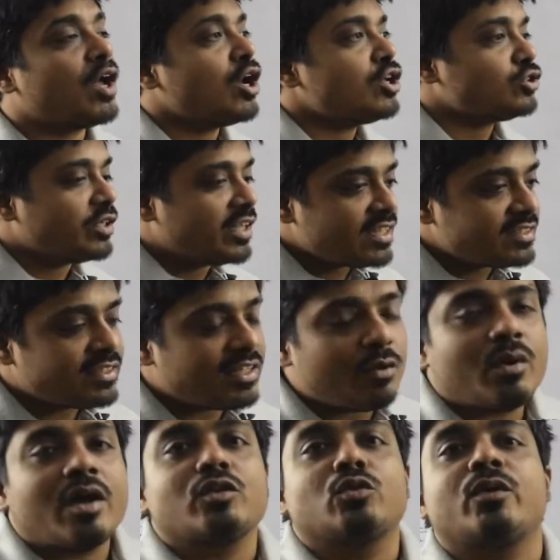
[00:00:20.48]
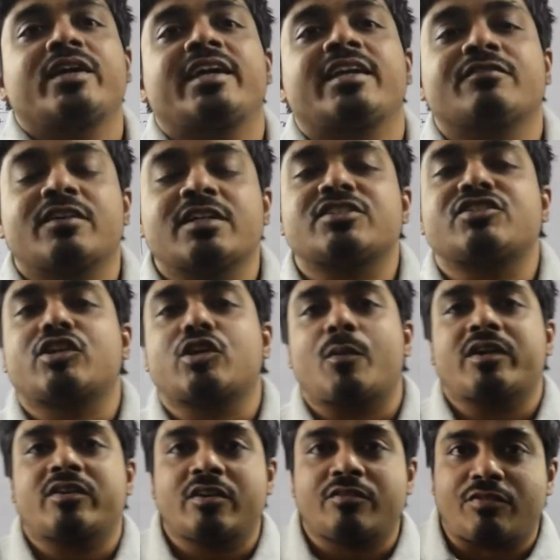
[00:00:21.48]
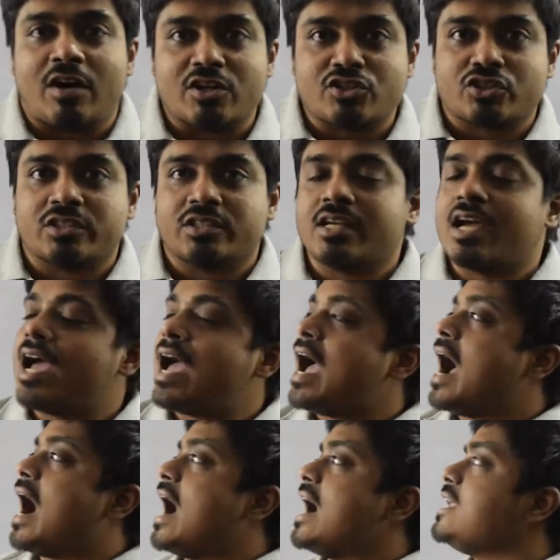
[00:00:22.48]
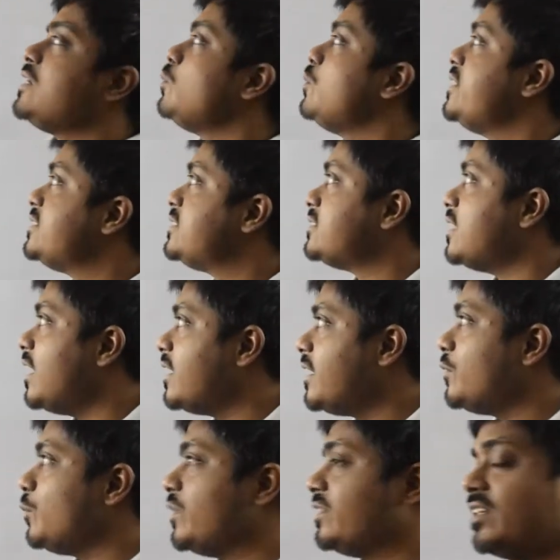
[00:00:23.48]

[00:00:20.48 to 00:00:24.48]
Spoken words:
So yesterday we are doing inverse trigonometric function, and we started with